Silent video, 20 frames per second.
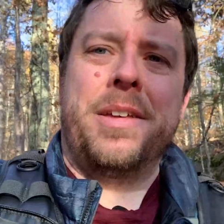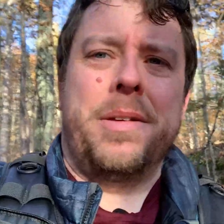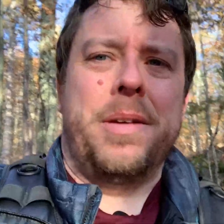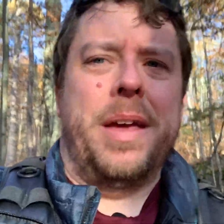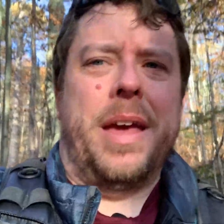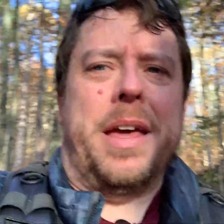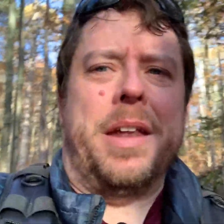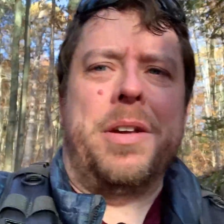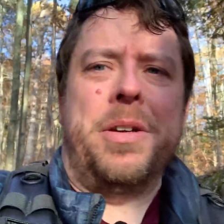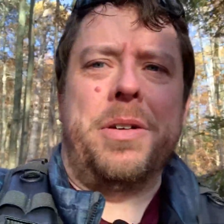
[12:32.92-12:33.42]

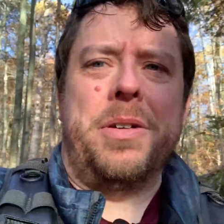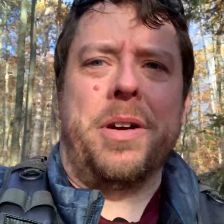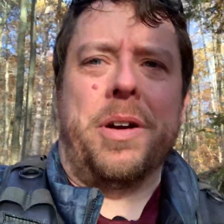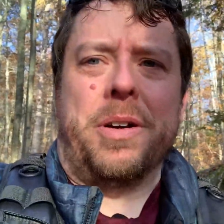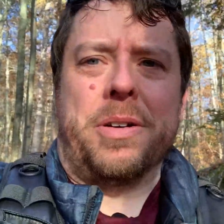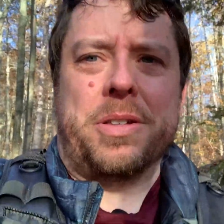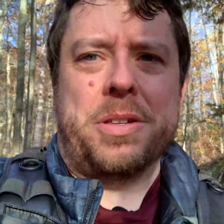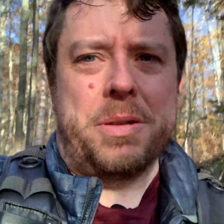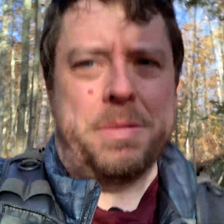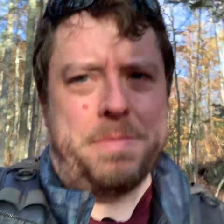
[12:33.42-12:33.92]
And who
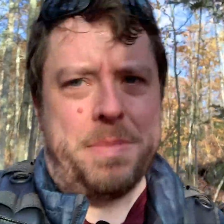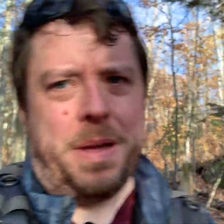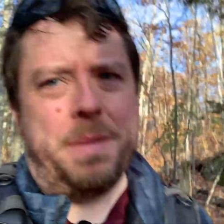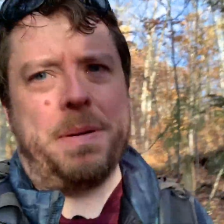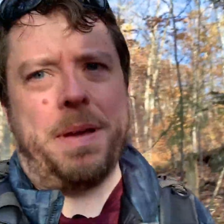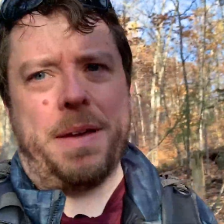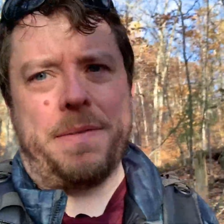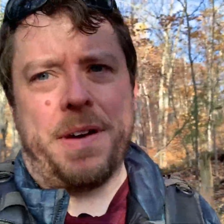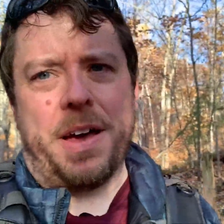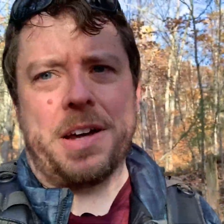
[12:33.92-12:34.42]
knows, maybe
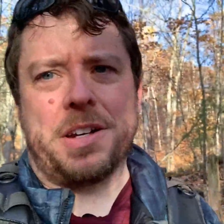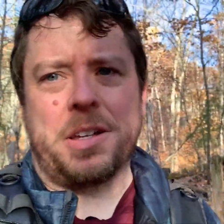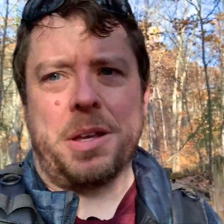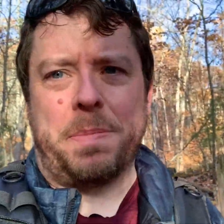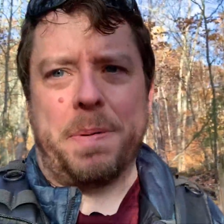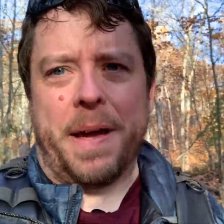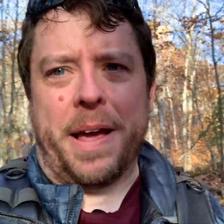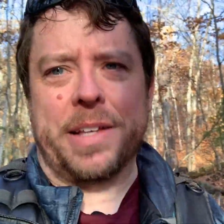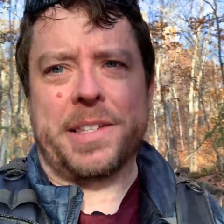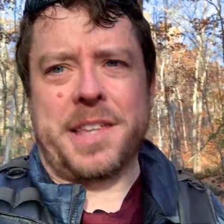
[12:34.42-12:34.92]
I've actually
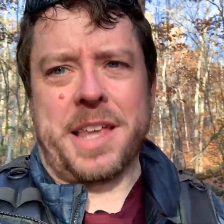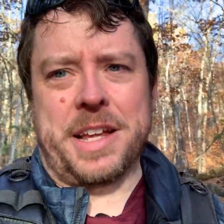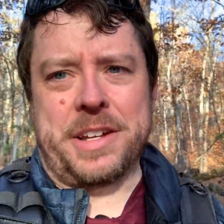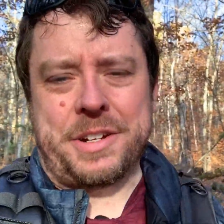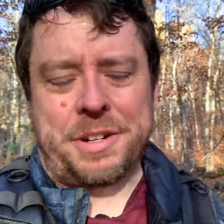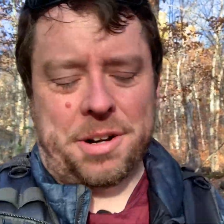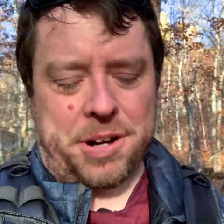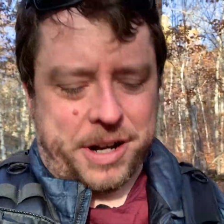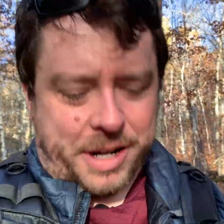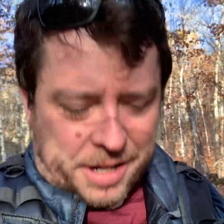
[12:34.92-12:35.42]
passed that
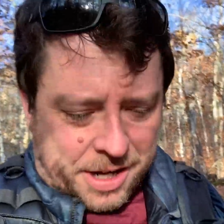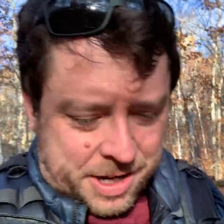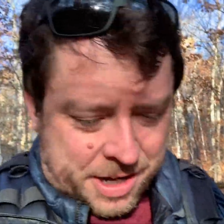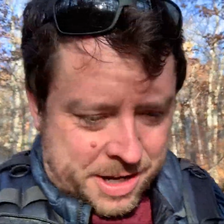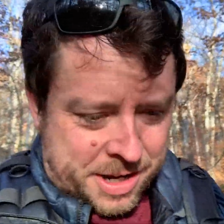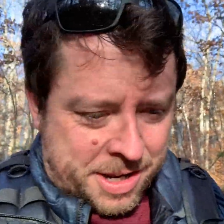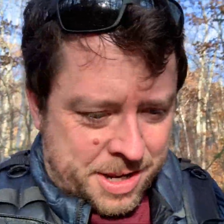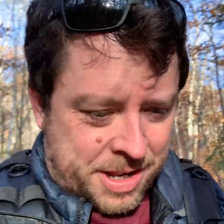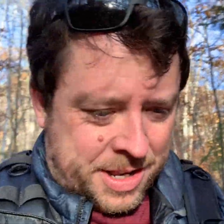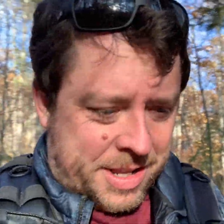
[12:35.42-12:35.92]
tree,
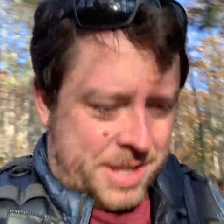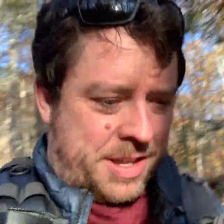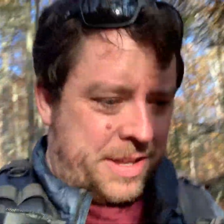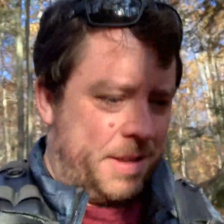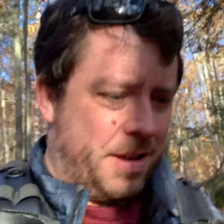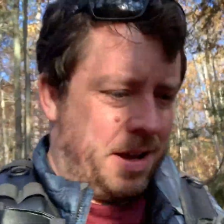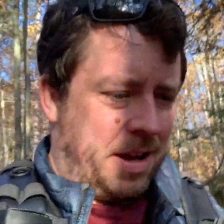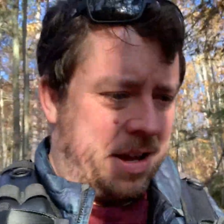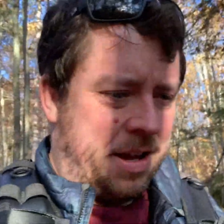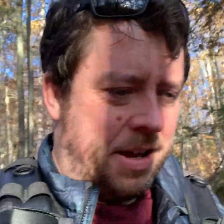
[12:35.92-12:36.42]

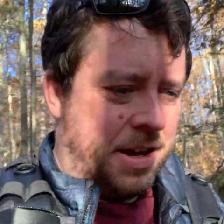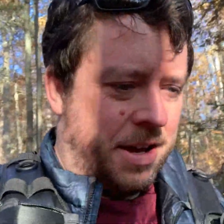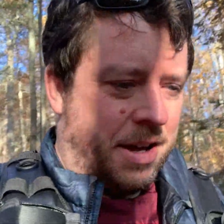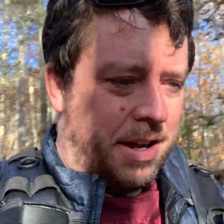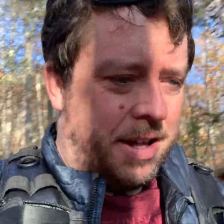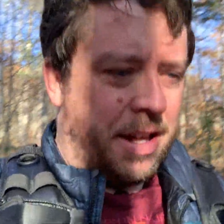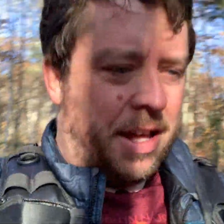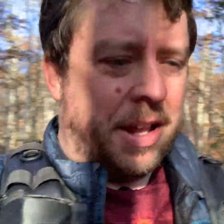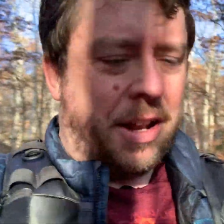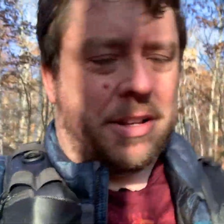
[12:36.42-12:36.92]
and
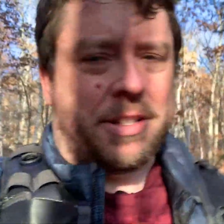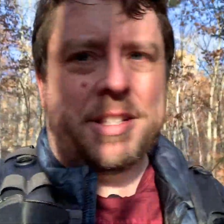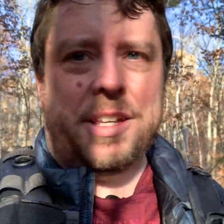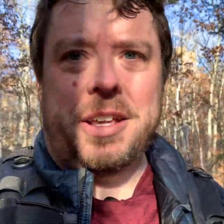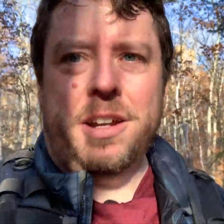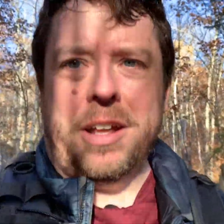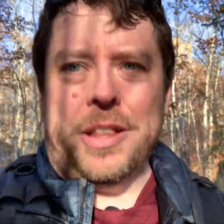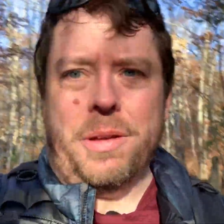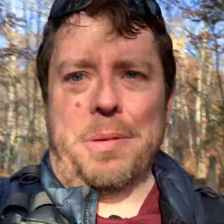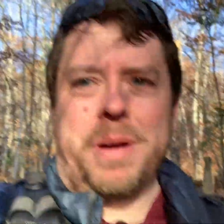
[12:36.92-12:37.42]
I'll see
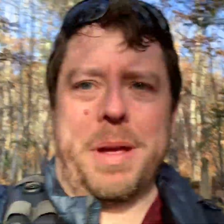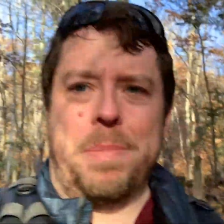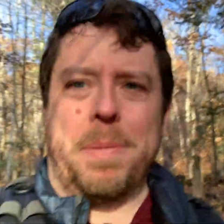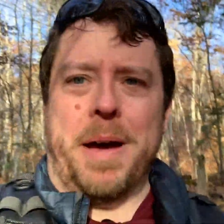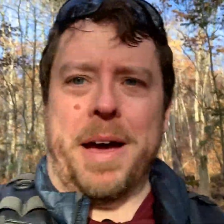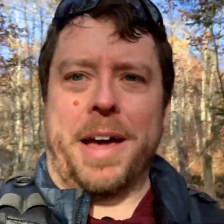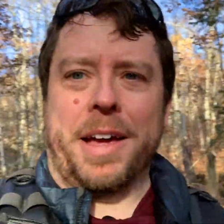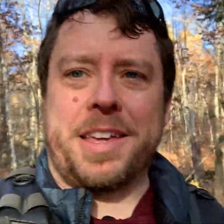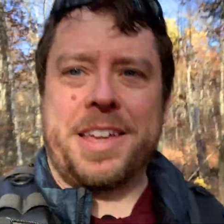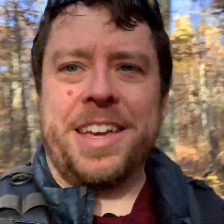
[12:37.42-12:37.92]
it on the way
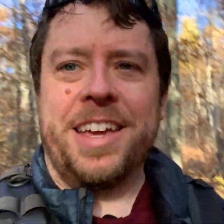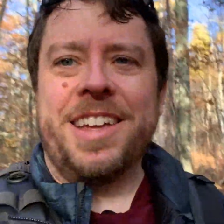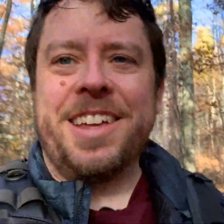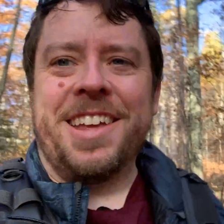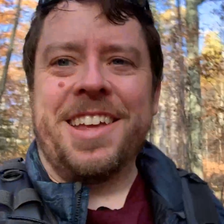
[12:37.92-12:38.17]
back.